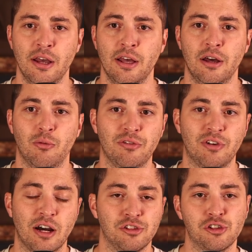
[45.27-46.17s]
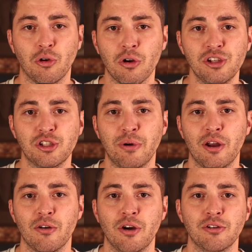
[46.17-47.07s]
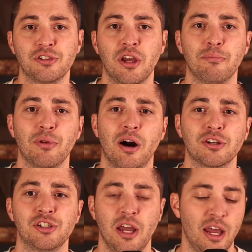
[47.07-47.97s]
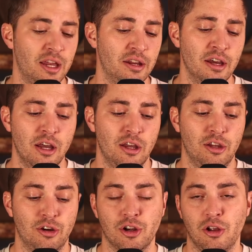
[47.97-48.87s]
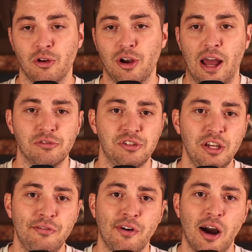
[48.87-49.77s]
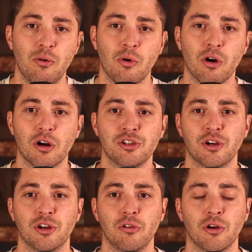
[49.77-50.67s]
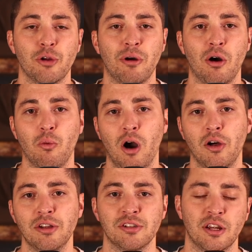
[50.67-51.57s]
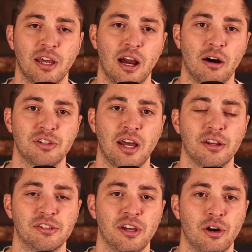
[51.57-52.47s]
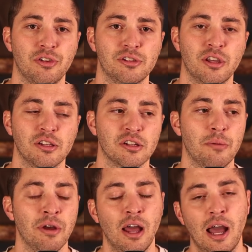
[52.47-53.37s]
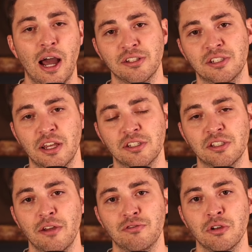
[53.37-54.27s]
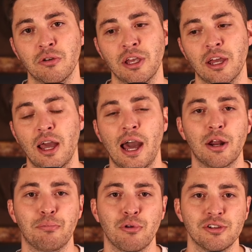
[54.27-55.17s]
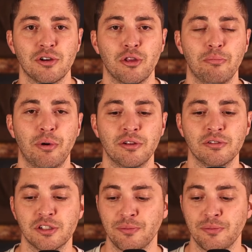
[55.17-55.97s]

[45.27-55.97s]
We've got stories to better understand blockchain you're going to learn how DeFi works. You're going to learn about wallets and accounts, how to set all these things up, how to stay safe doing it, how to press all the buttons.